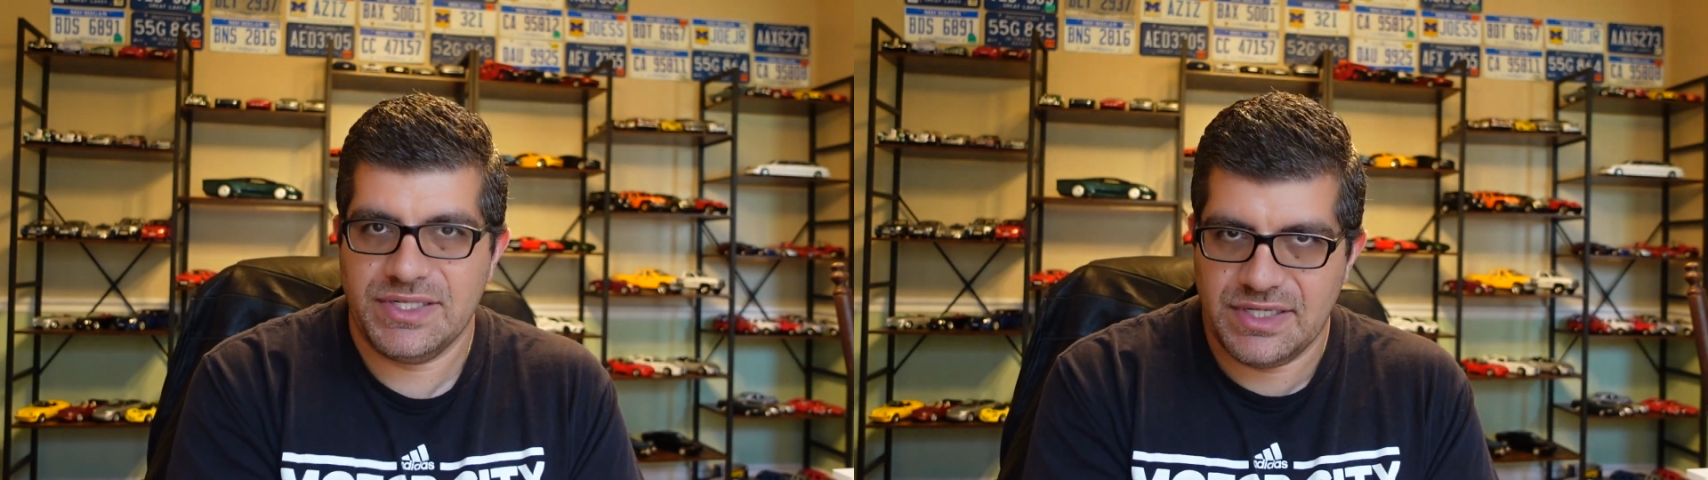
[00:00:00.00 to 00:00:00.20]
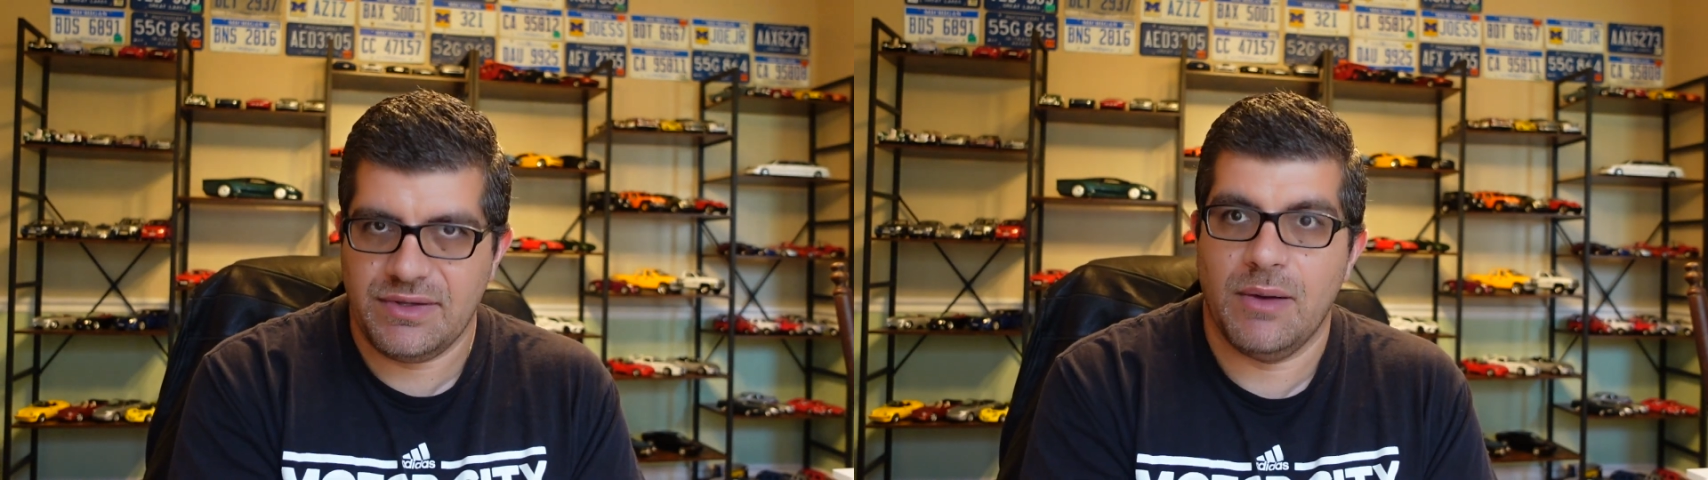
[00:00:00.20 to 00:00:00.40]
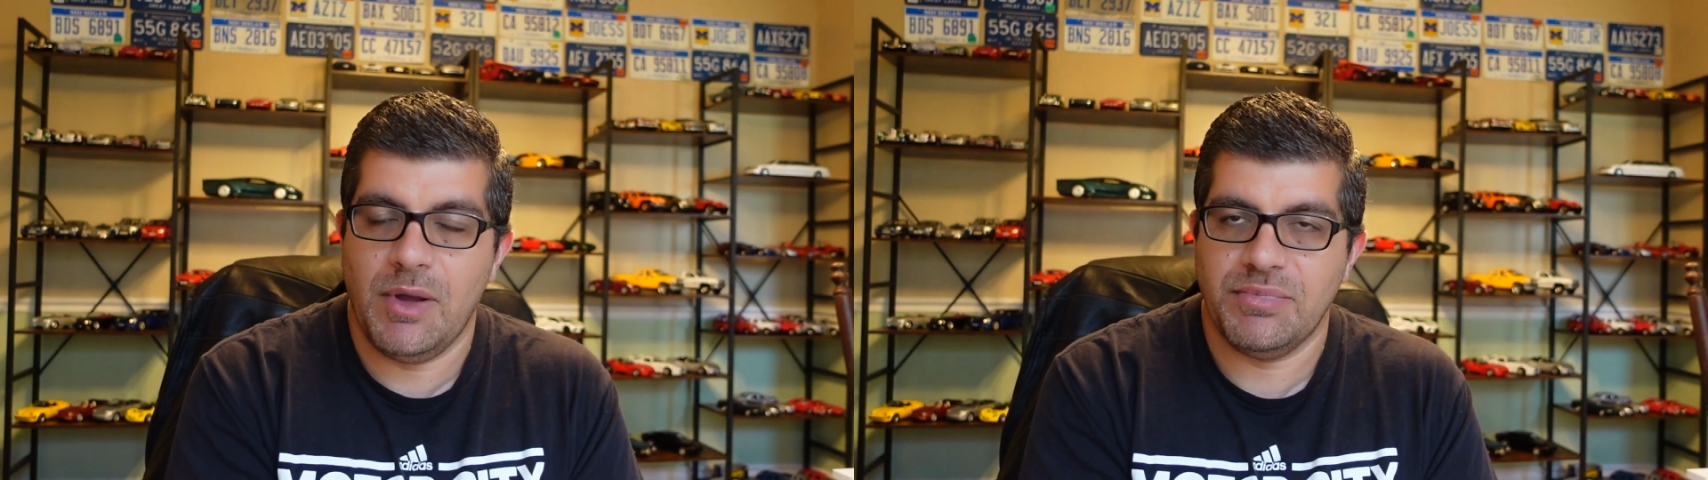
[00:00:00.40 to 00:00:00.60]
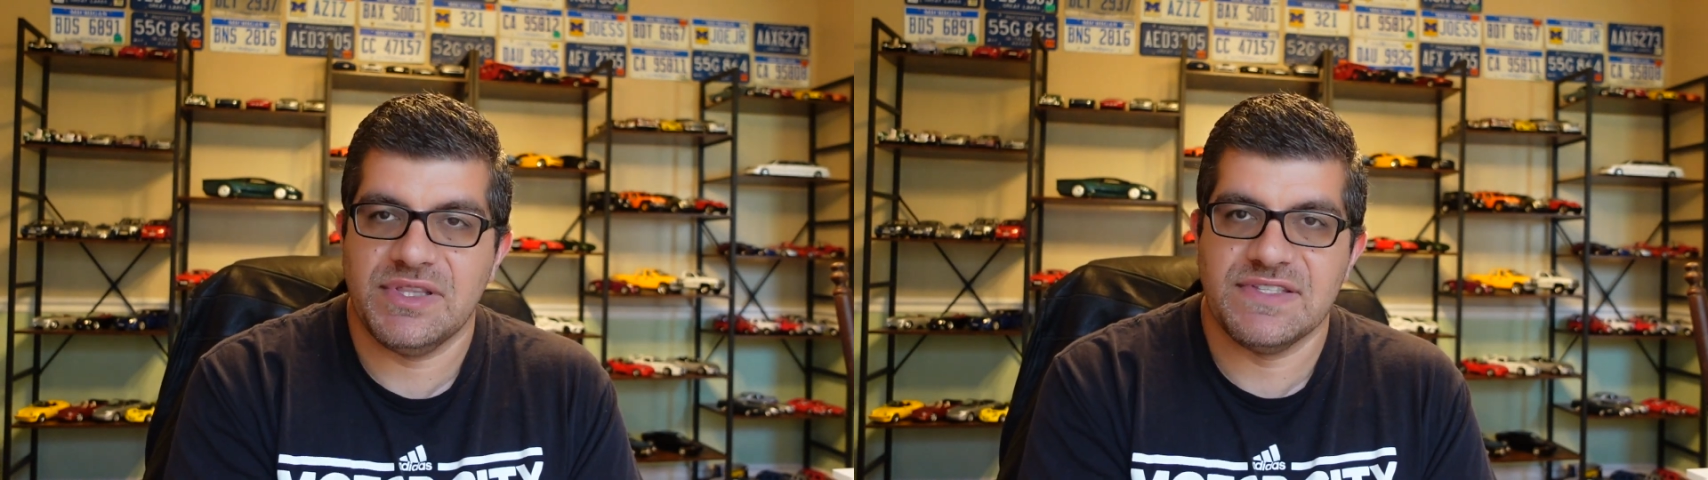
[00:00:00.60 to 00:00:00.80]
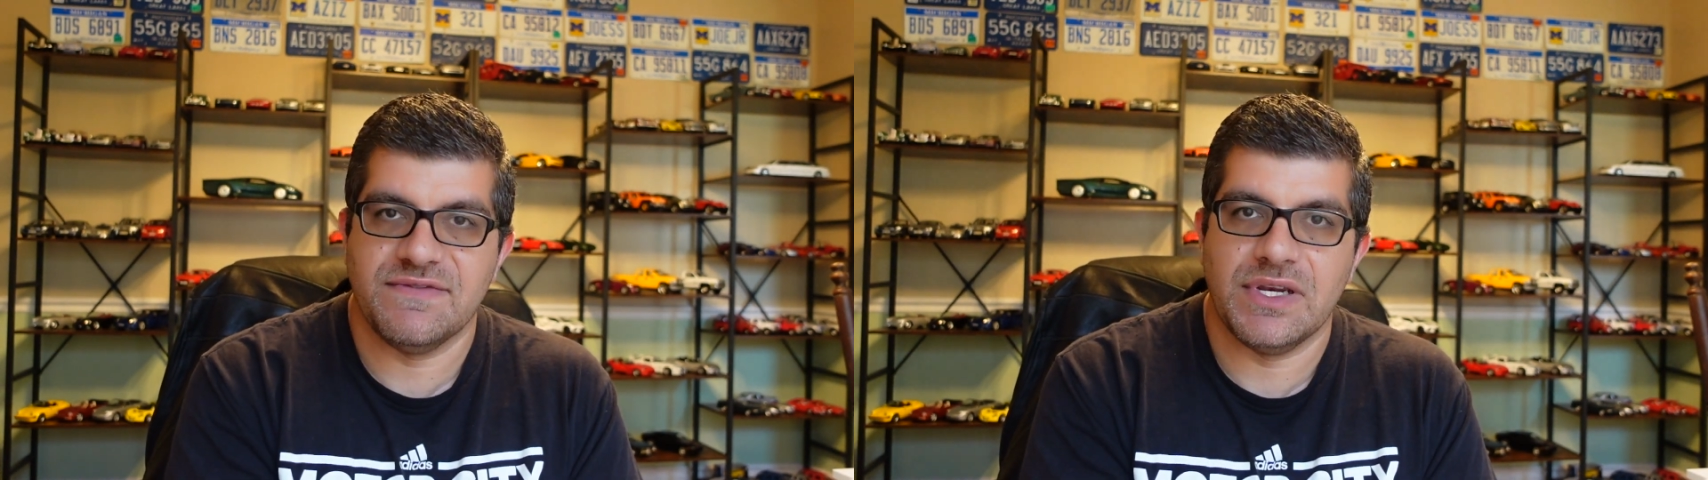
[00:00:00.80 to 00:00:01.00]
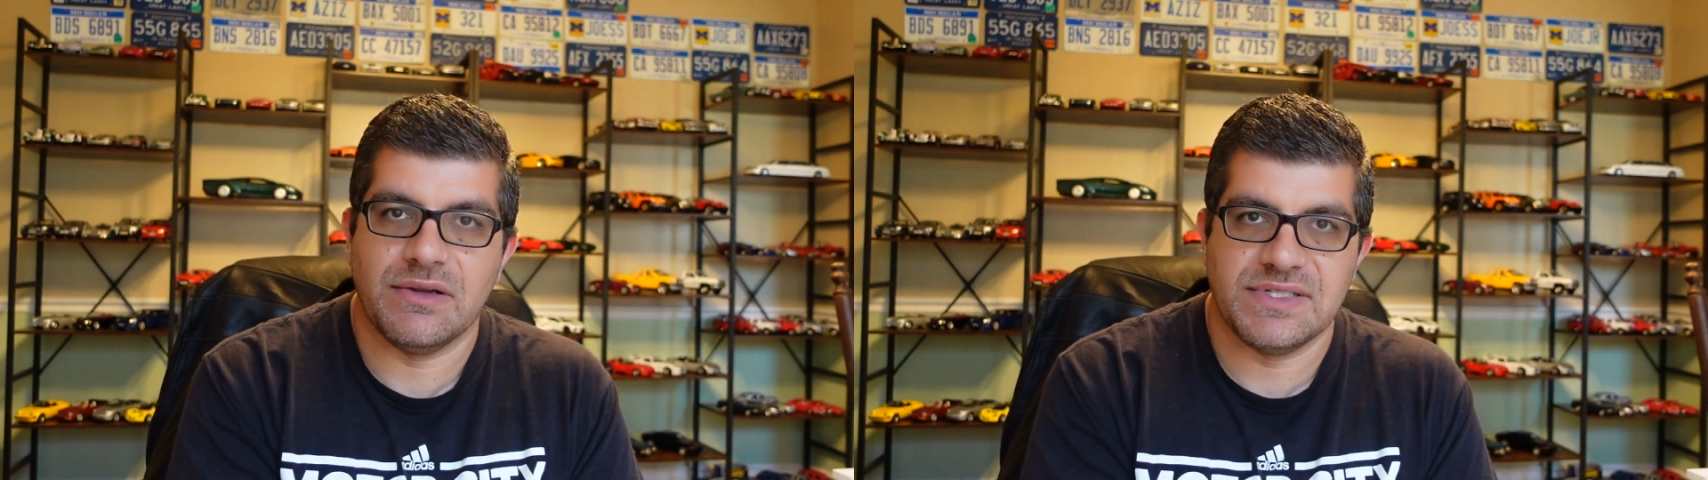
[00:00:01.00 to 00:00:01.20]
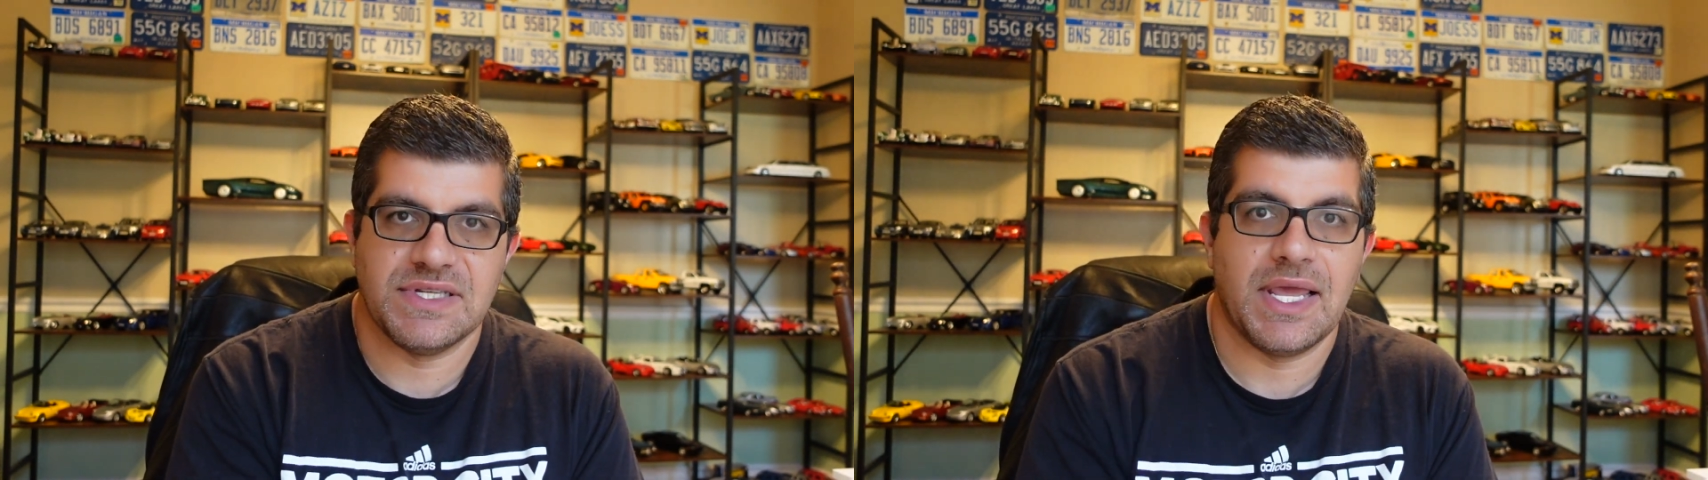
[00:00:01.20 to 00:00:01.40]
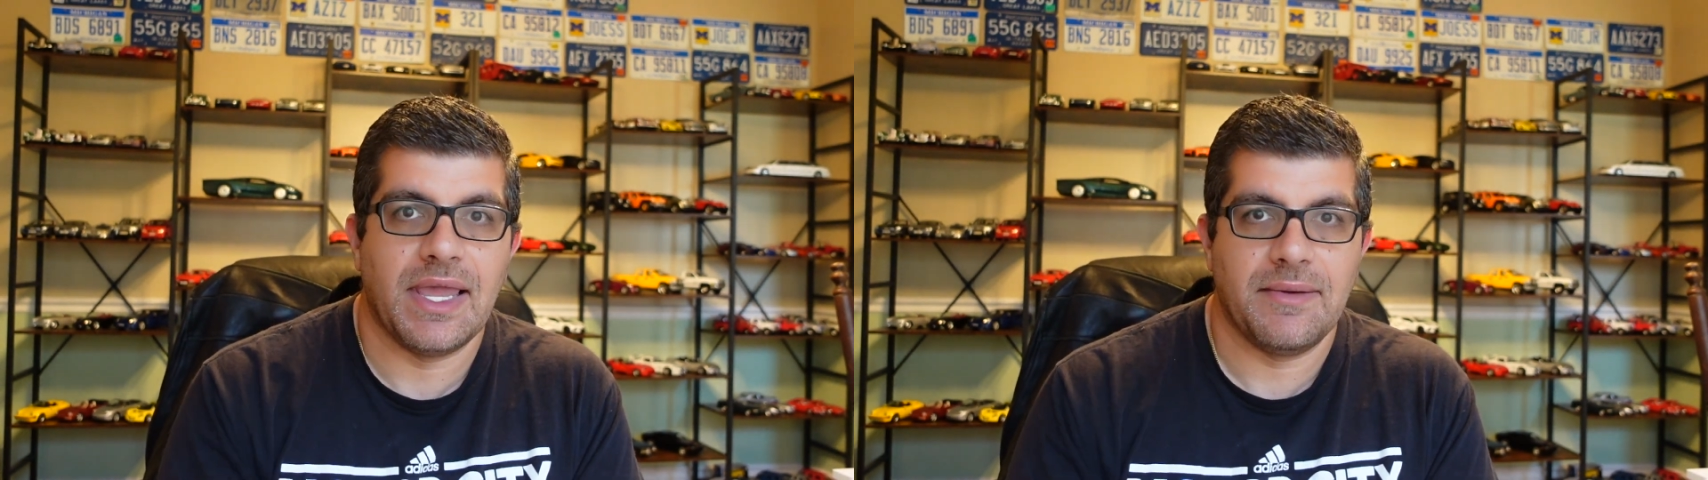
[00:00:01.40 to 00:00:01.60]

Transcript: to come up with this video today.